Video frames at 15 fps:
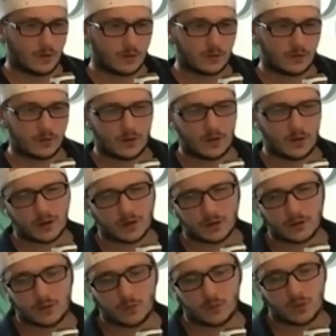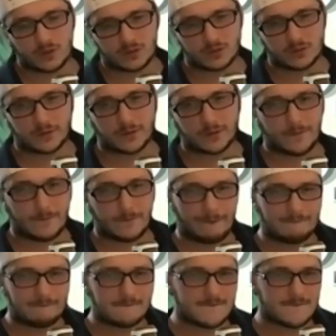Yeah, it wasn't. Of
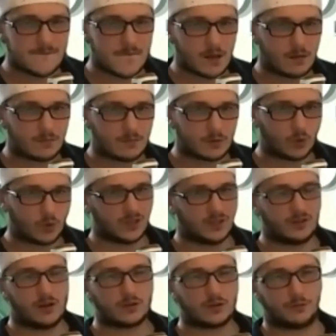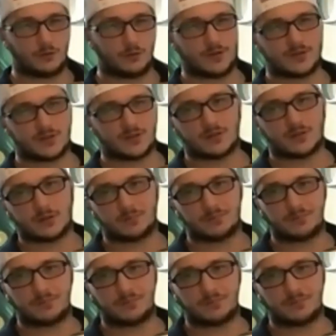course, I lost friends in the.